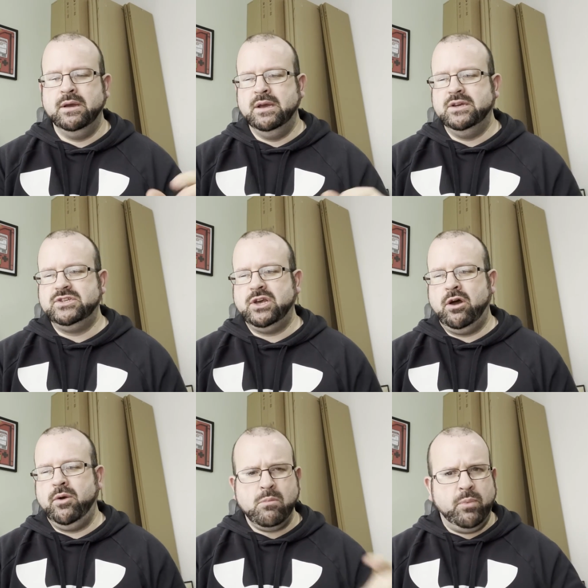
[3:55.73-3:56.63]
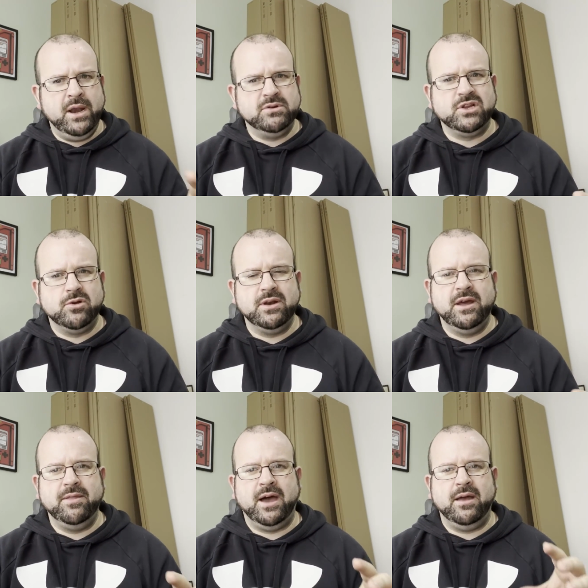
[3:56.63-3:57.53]
So when I was looking
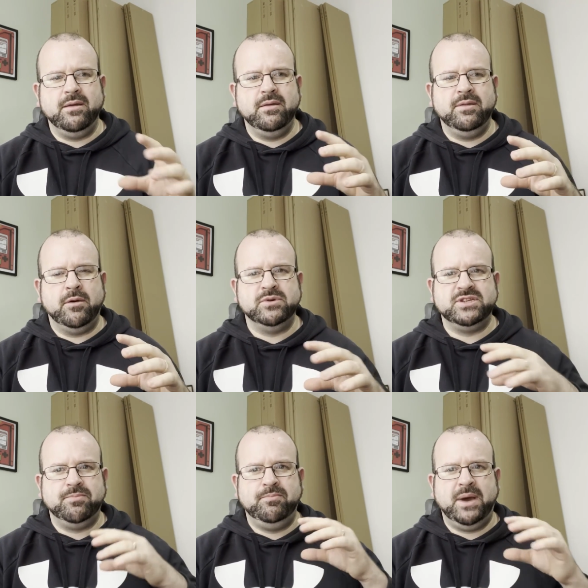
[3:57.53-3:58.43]
at that, there was a